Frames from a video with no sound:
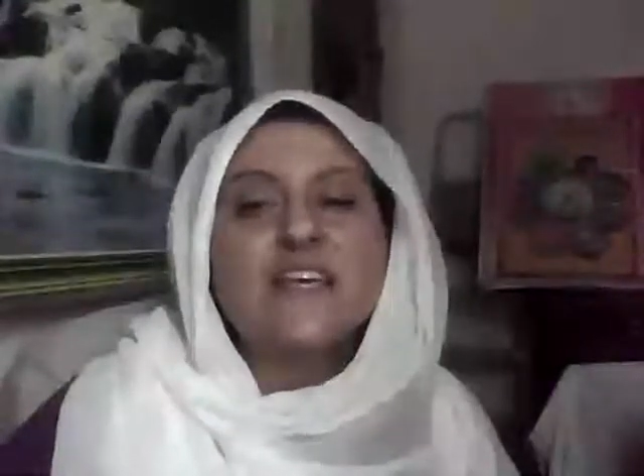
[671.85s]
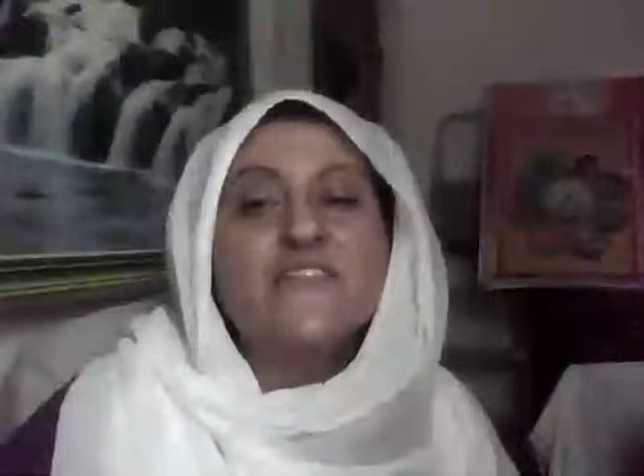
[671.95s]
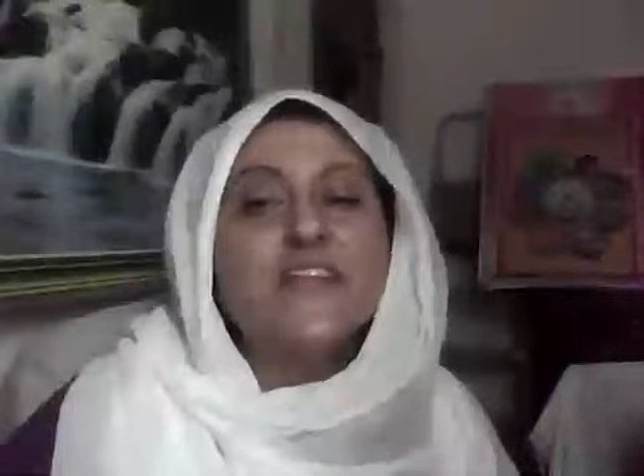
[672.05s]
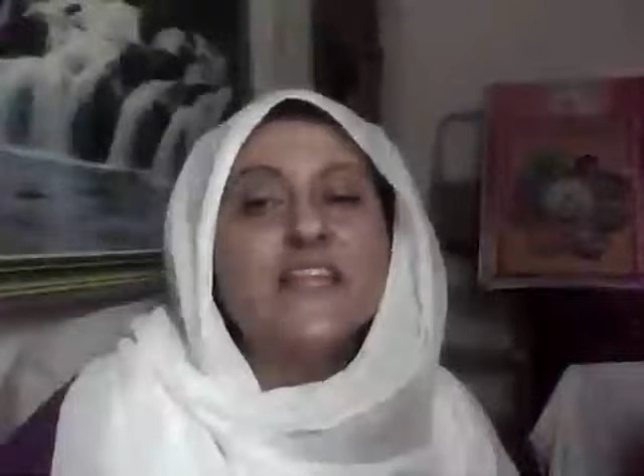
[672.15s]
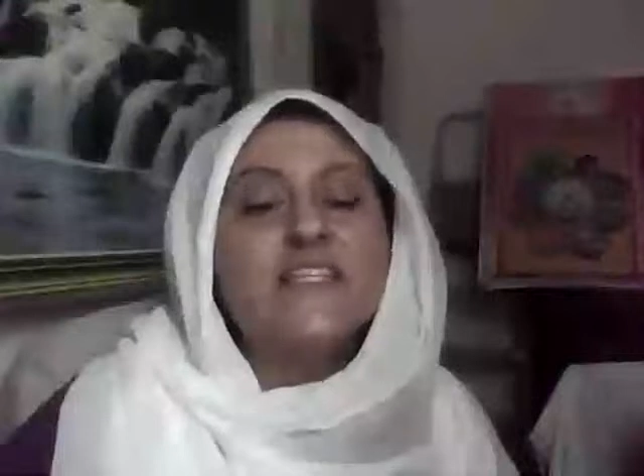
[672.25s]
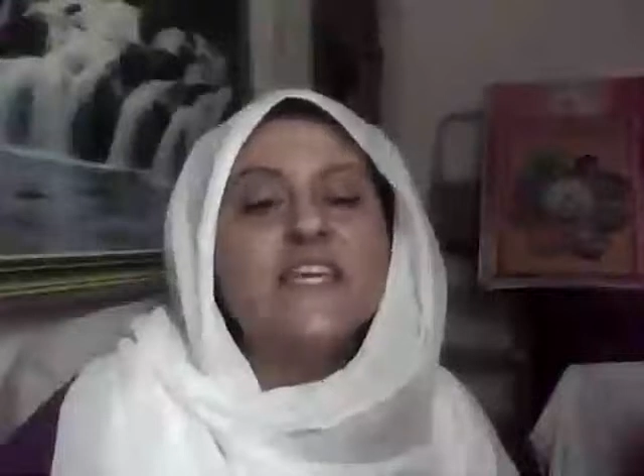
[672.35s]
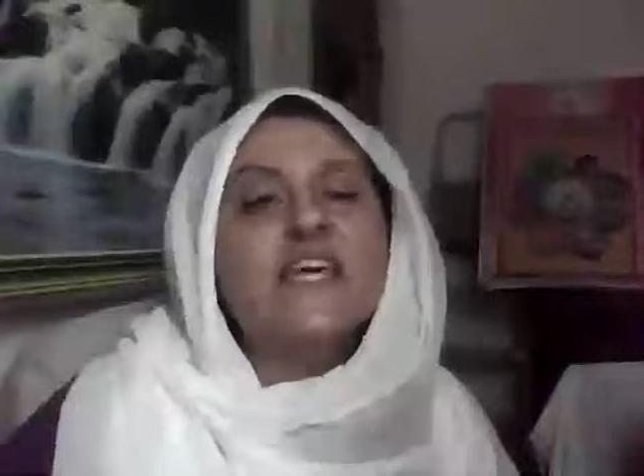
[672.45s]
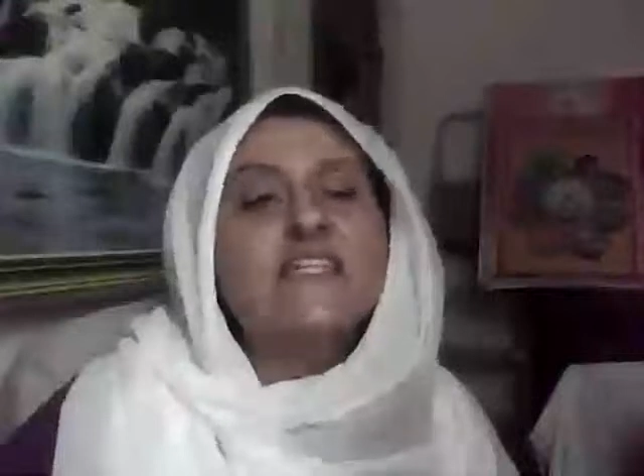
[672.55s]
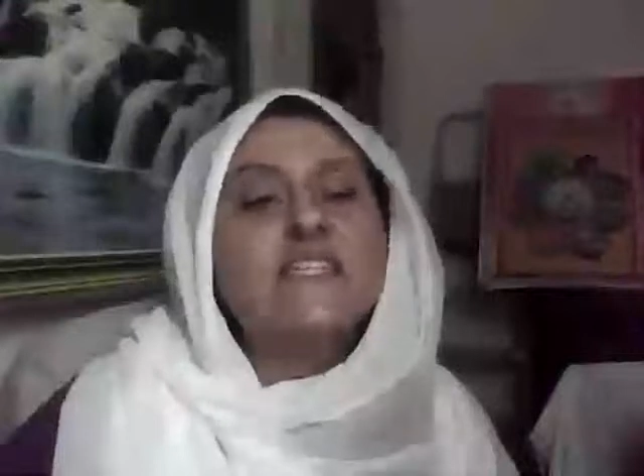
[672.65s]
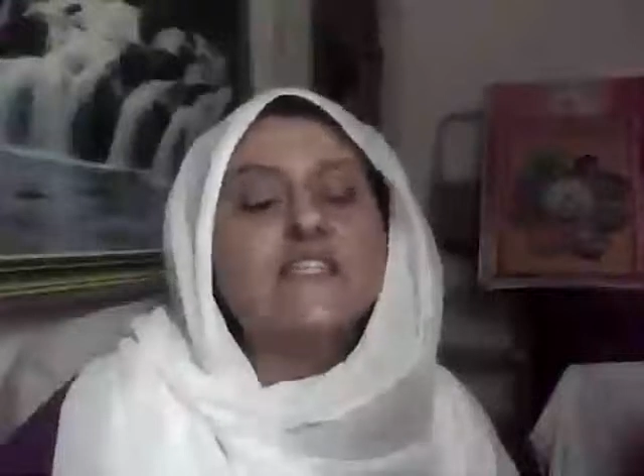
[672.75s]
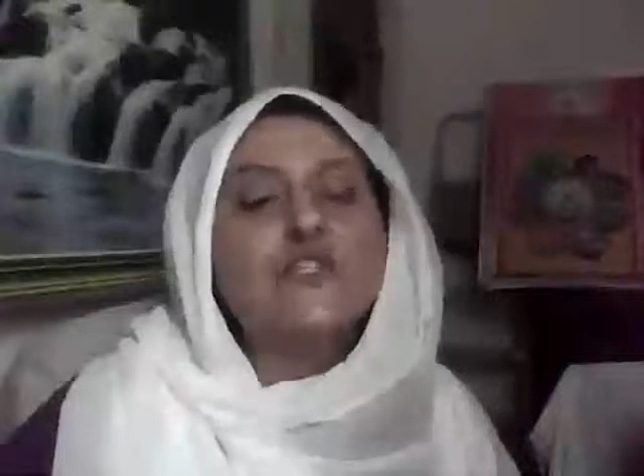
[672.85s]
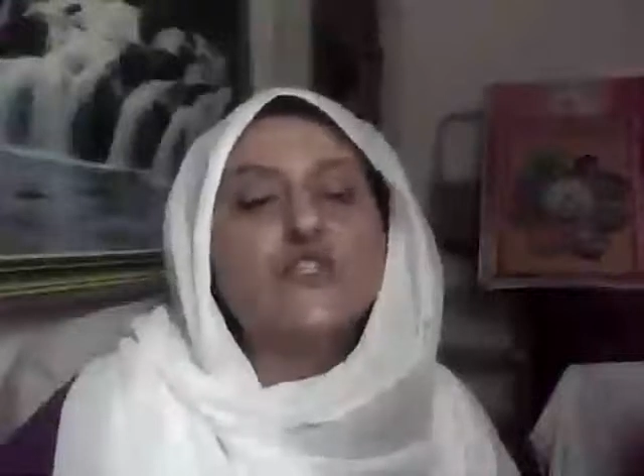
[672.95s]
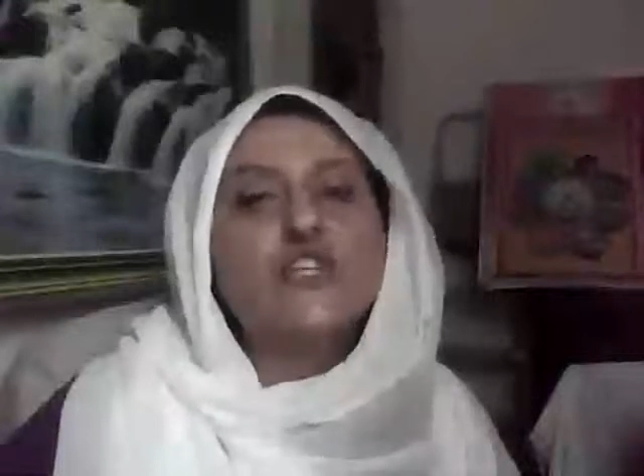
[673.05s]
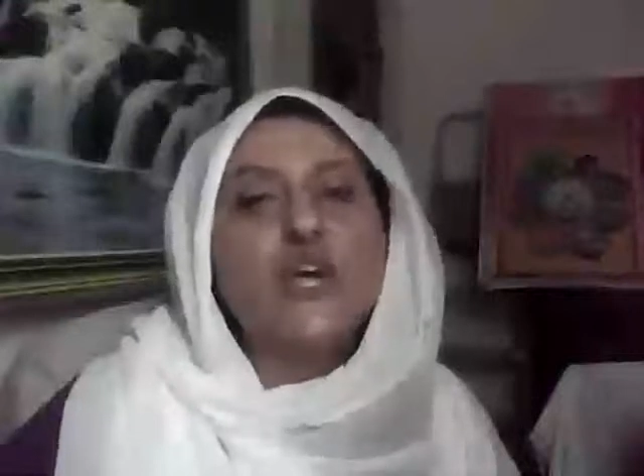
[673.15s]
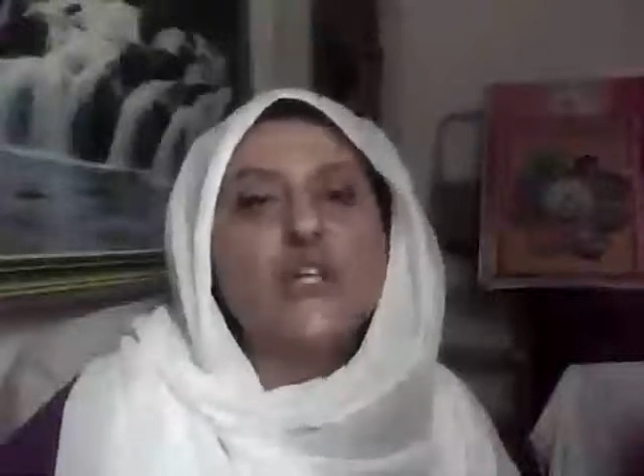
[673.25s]
Even the deities
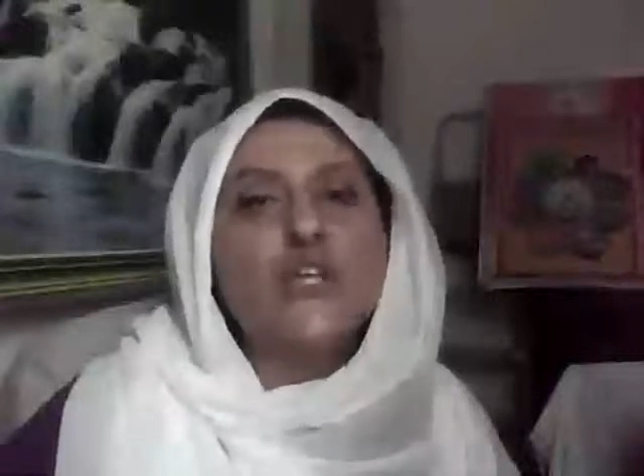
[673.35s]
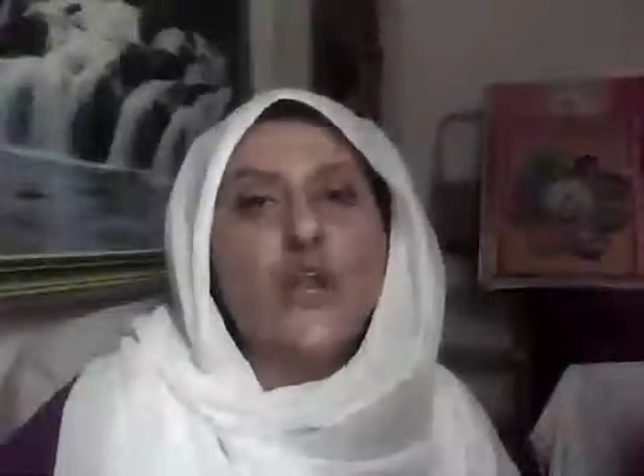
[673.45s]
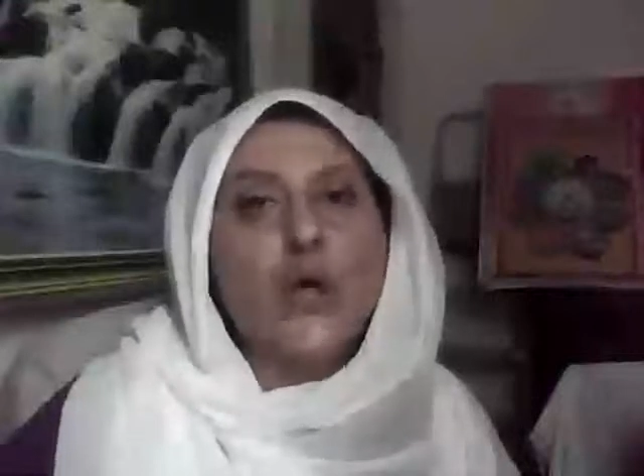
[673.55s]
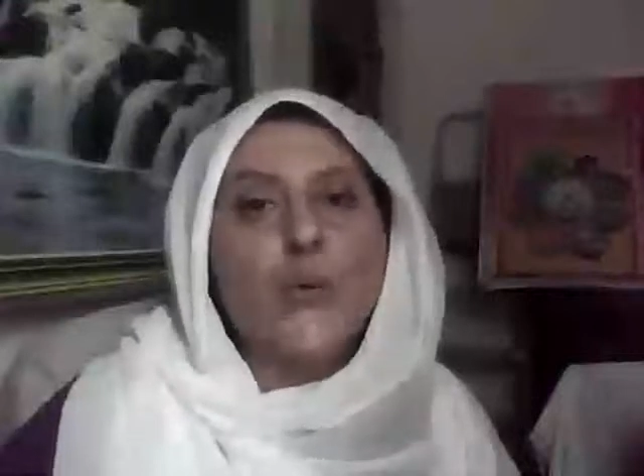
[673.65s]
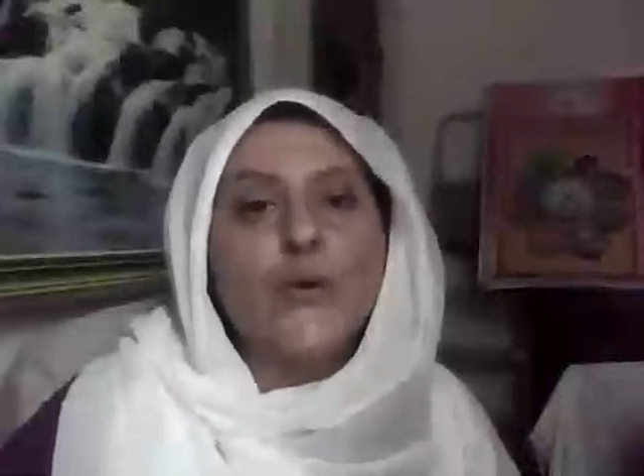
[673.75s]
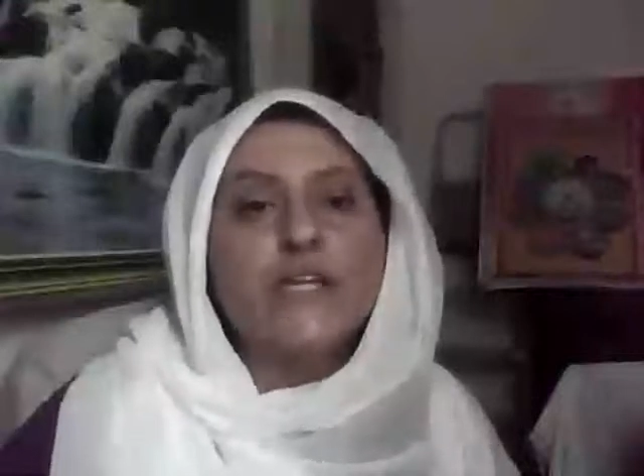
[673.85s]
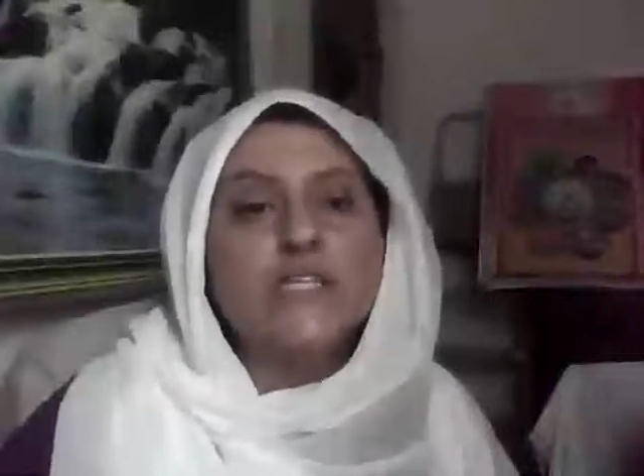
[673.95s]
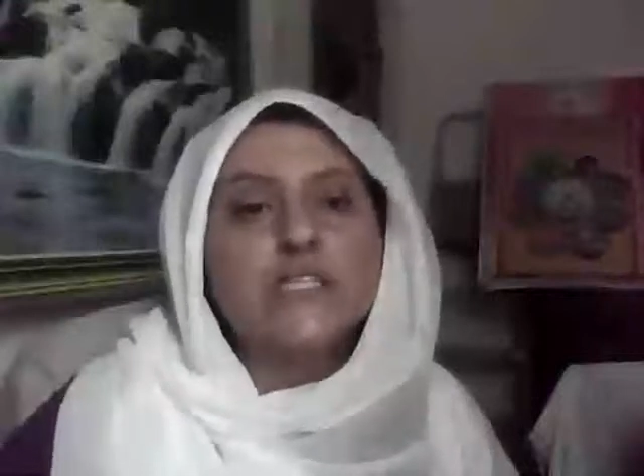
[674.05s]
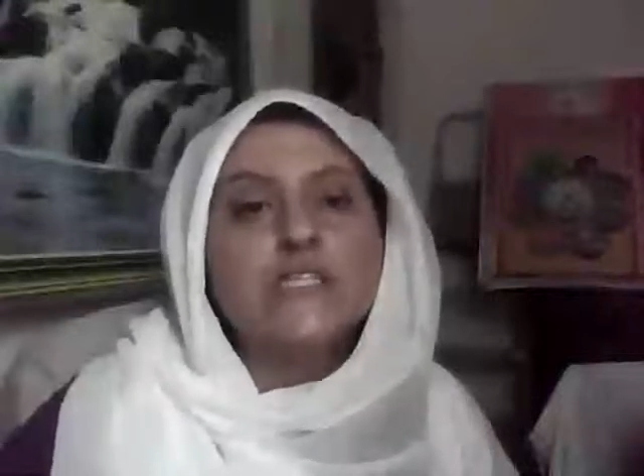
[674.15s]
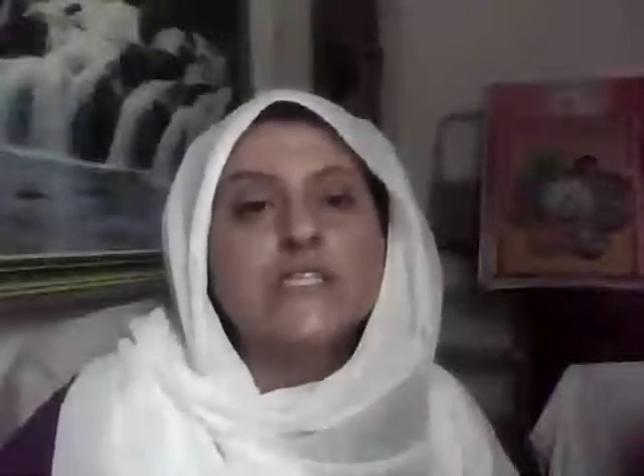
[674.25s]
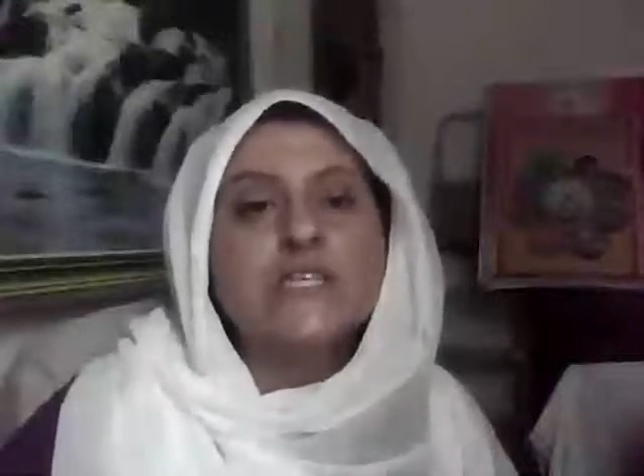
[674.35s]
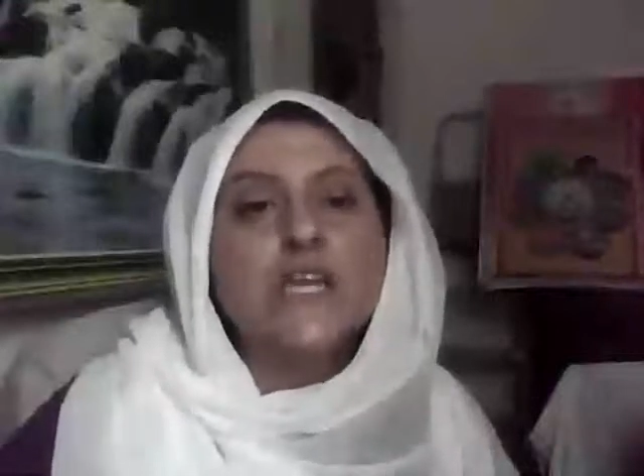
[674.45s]
do not know it.